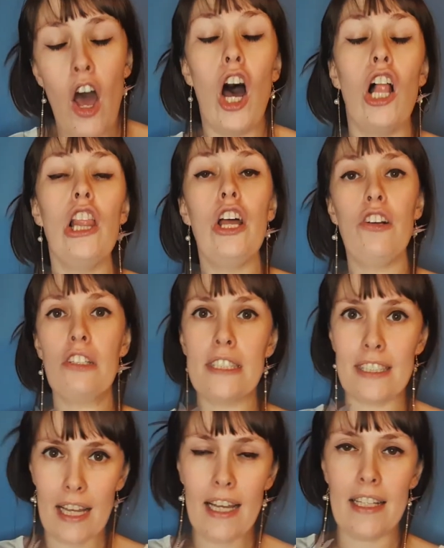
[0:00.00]

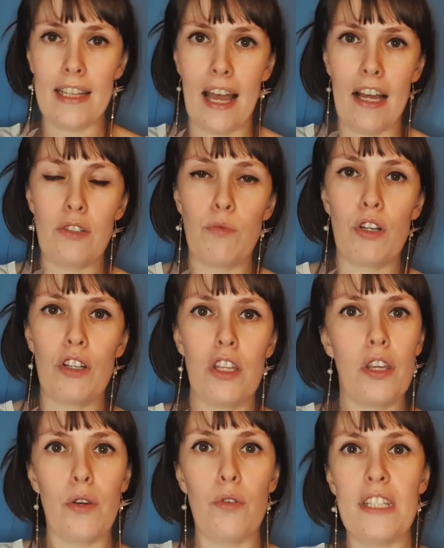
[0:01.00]
Alongside that, we're going to
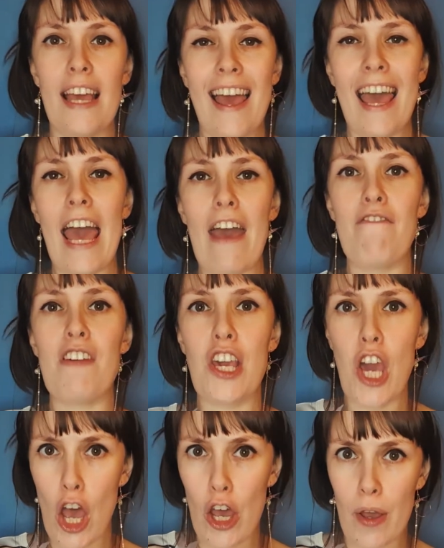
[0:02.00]
use
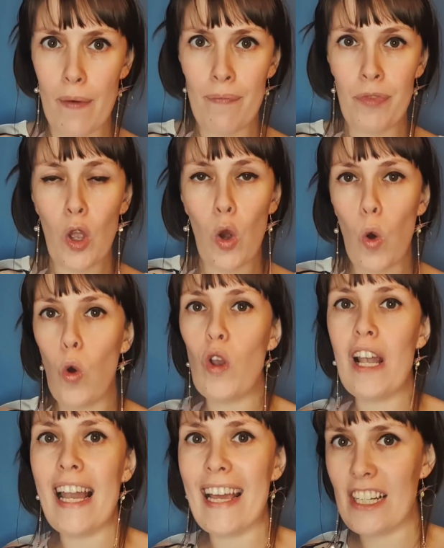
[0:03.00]
heavier or
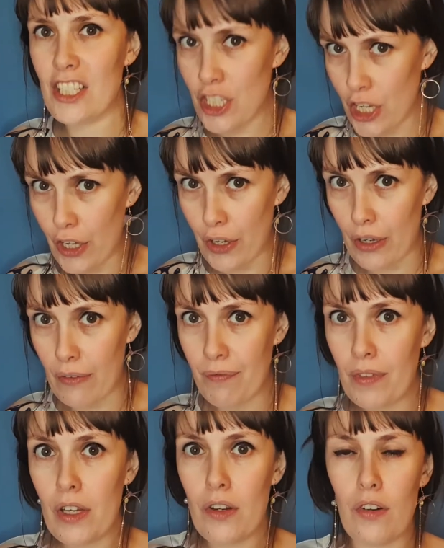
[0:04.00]
lighter.
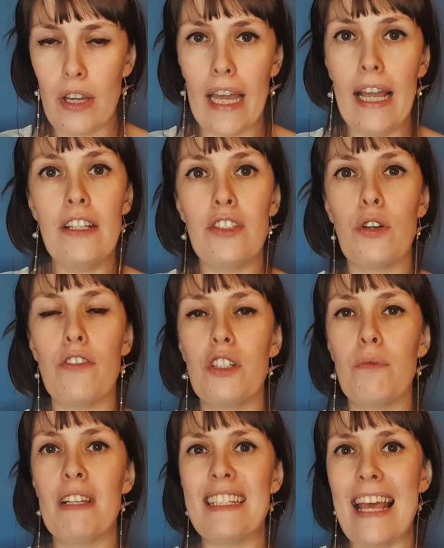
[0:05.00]
Okay, so if something's